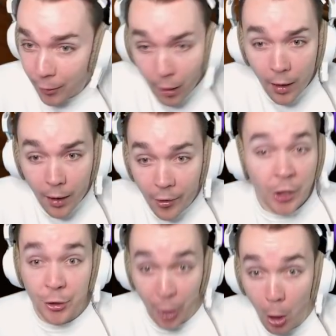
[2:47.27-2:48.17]

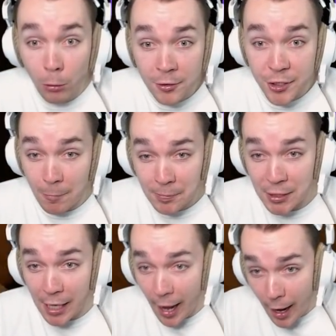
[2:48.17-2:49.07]
Whoa! Gold jump
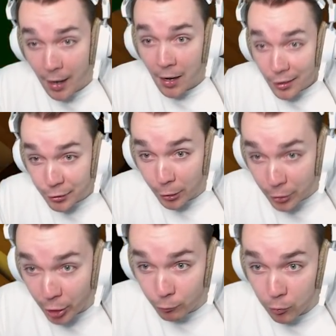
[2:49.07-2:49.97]
scare?
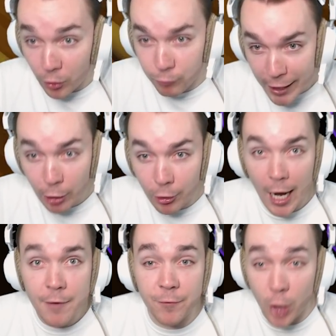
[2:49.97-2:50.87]
Real
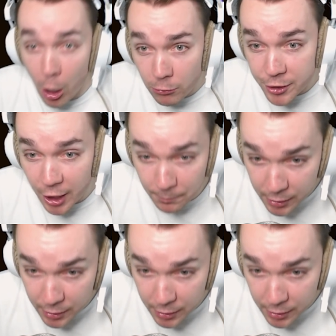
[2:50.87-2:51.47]
life gold jump